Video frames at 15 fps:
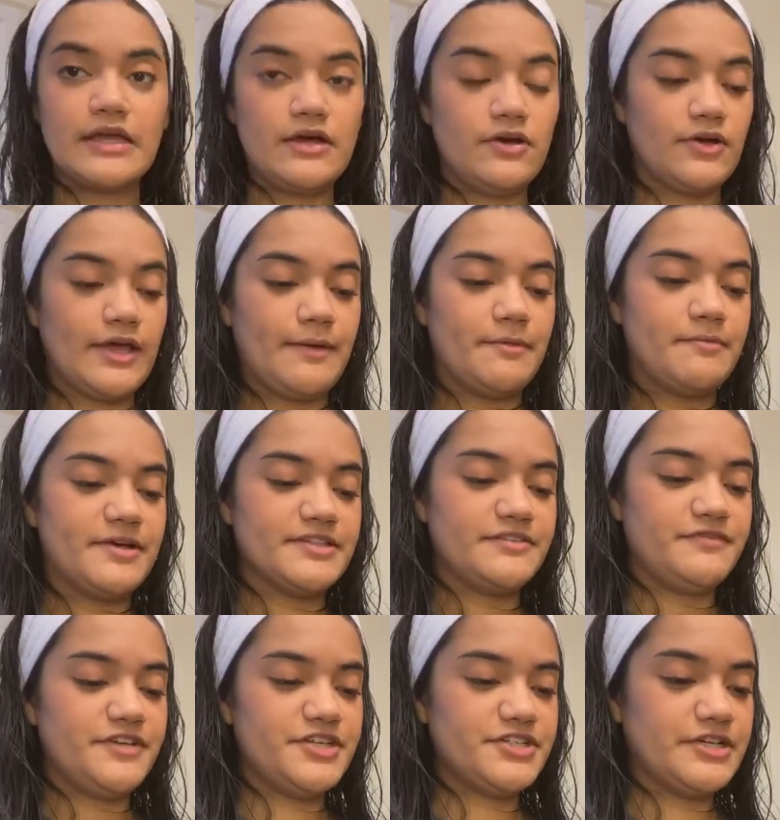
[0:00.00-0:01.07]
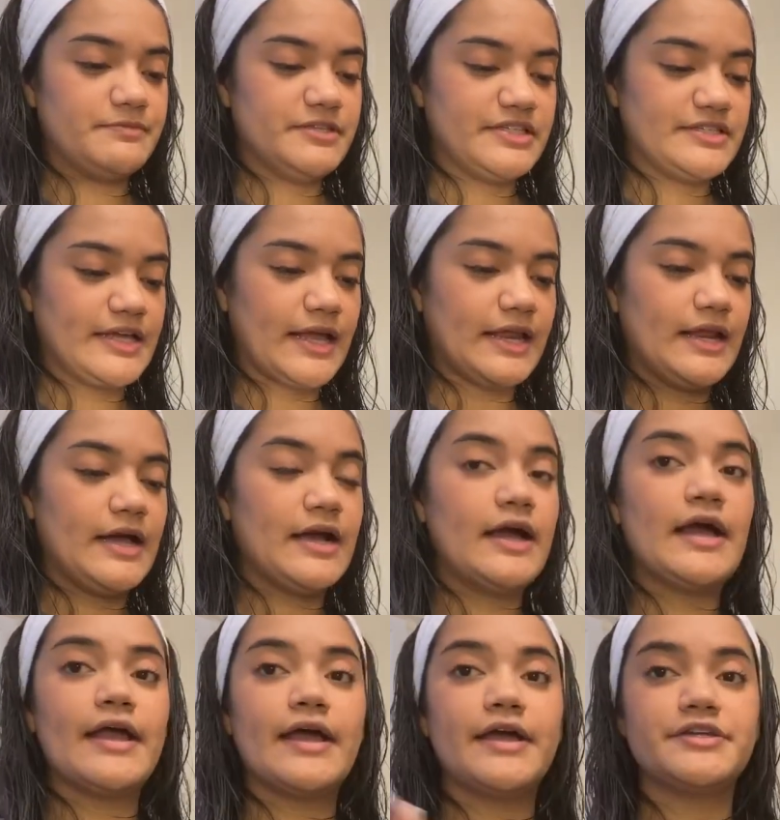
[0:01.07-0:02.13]
Okay, I'm about to finish up the second
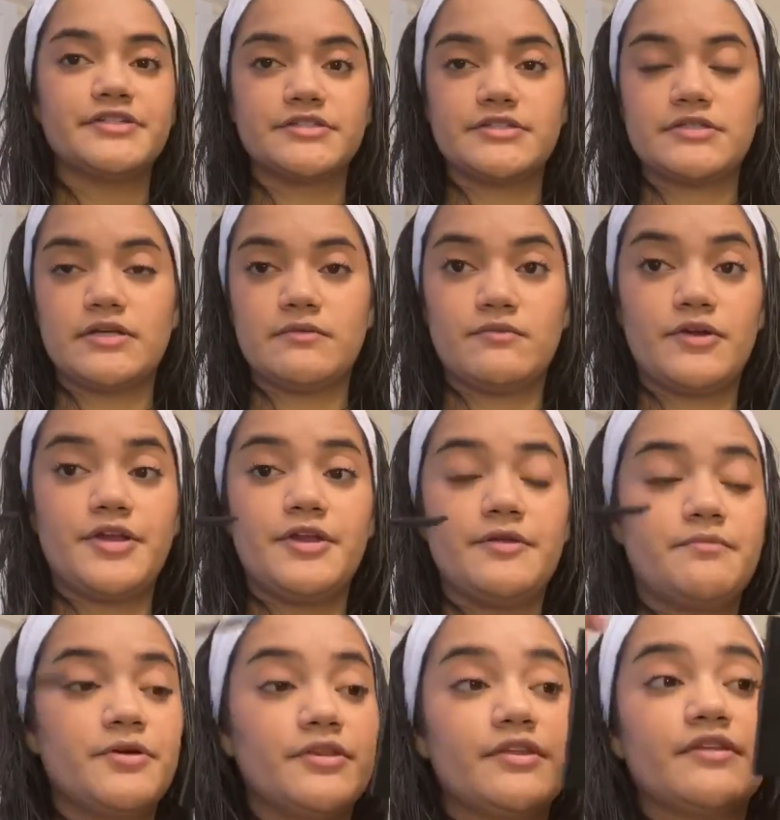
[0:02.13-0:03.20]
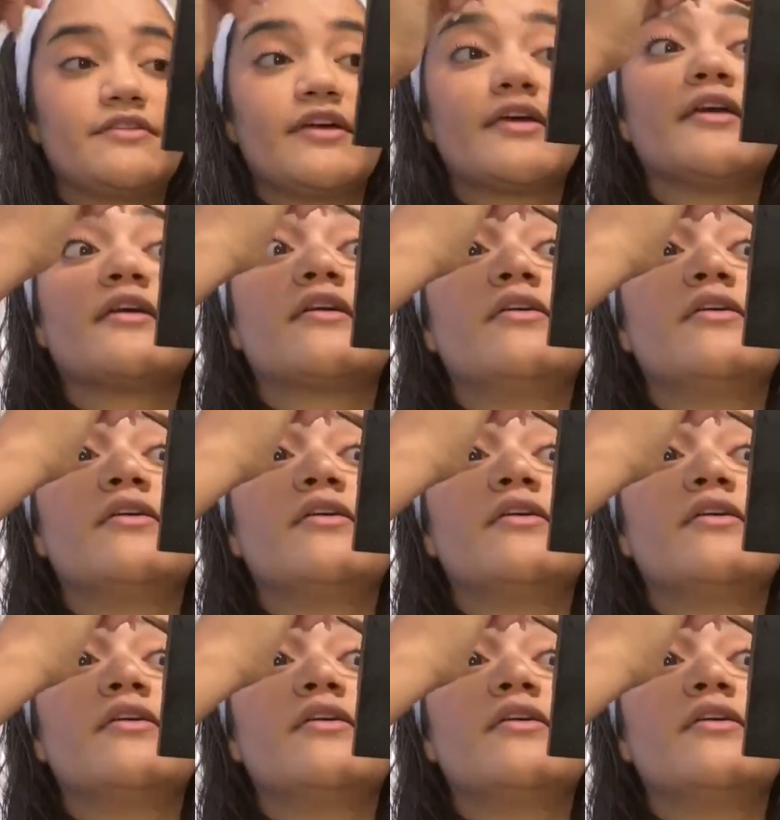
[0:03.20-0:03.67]
eye. I just, I'm ready to put the second